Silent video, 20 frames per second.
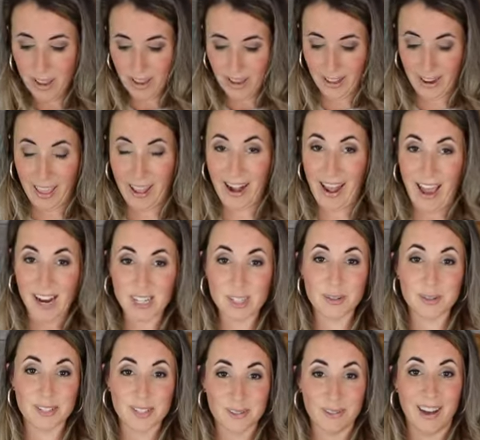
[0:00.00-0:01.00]
in an
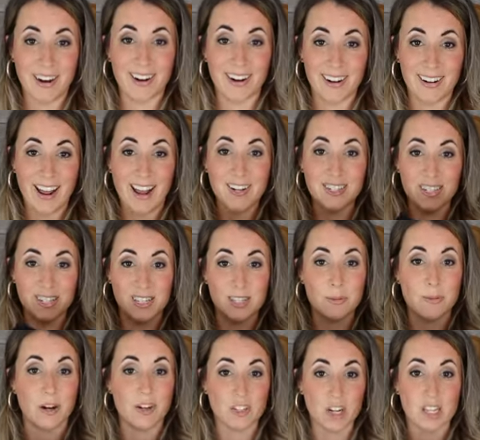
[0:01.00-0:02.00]
actual sweater and not just a
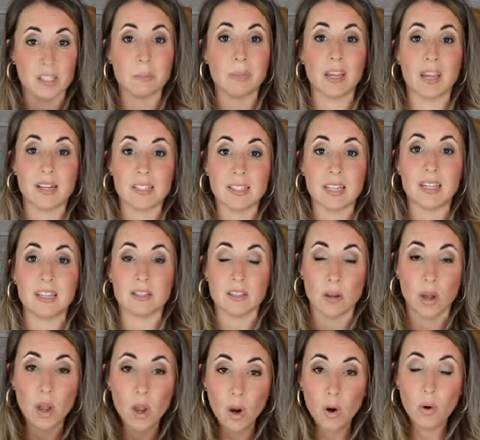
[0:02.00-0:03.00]
sweater dress because it is
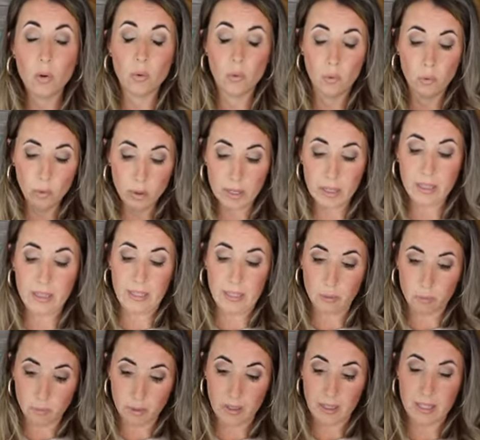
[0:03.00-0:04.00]
really,
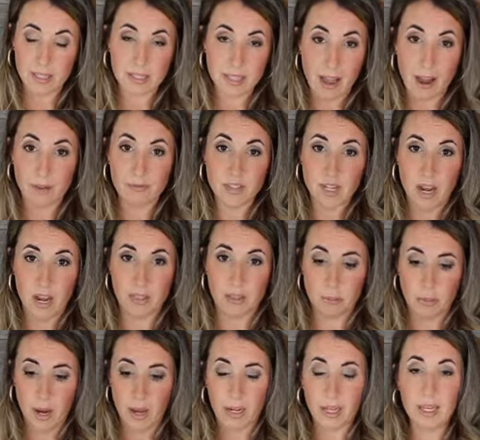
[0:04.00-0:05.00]
really soft on the
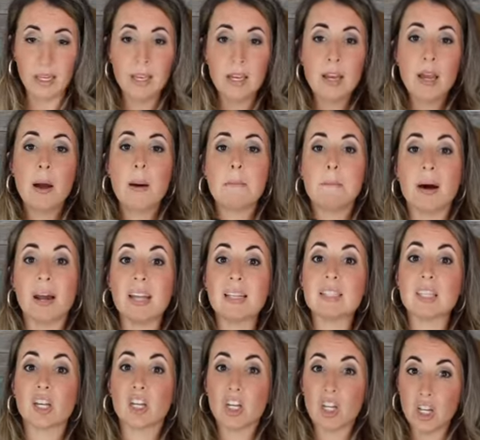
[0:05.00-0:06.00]
body, but it's
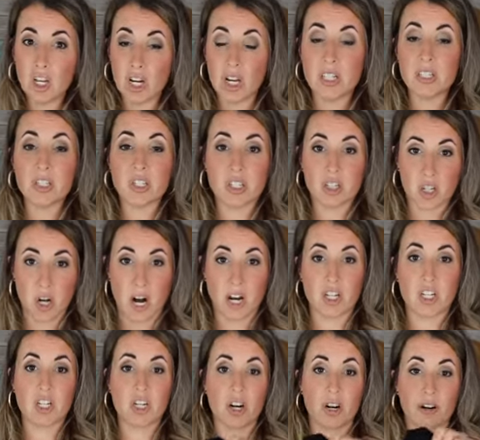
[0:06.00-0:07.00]
a good
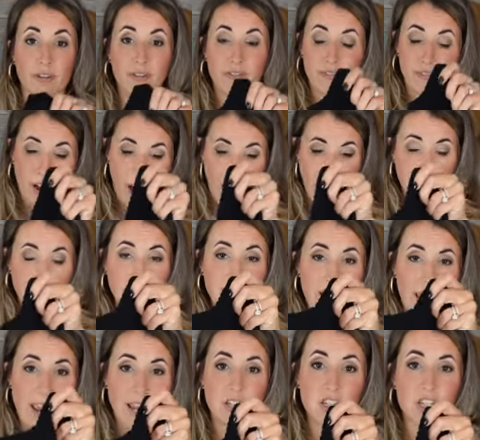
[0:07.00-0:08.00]
structured fine
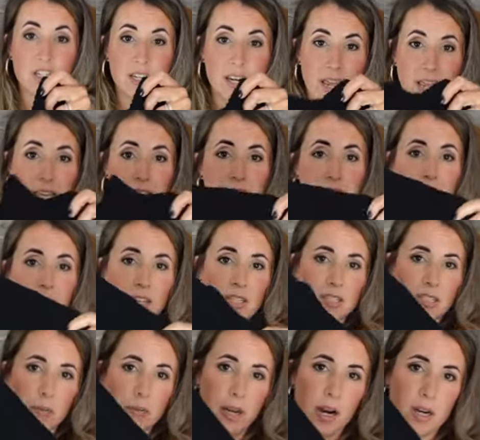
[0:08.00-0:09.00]
gauge knit and it's
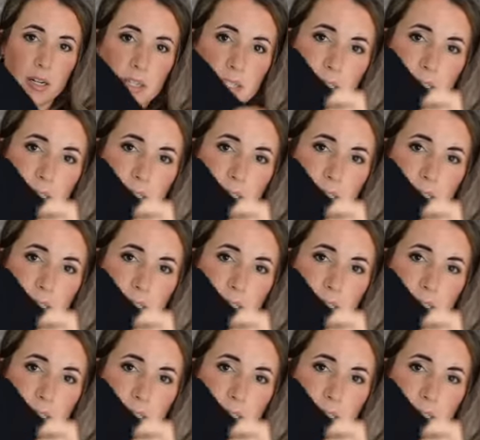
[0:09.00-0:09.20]
gonna be hard to